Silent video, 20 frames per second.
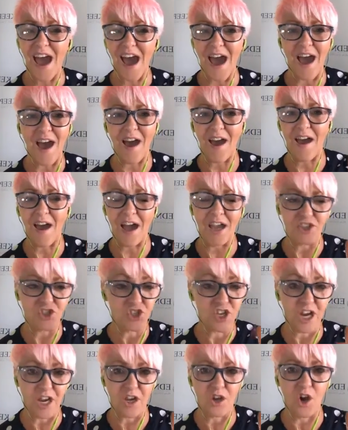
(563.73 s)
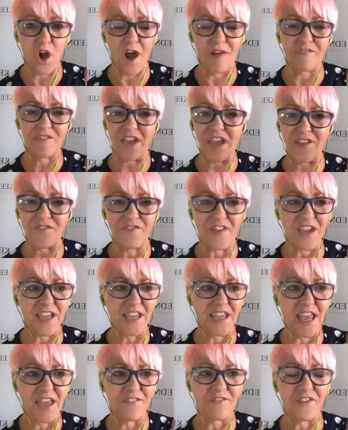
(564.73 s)
I check it off. If
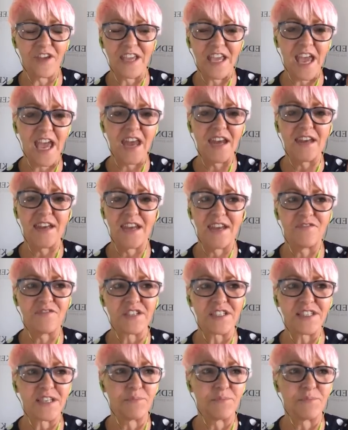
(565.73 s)
it's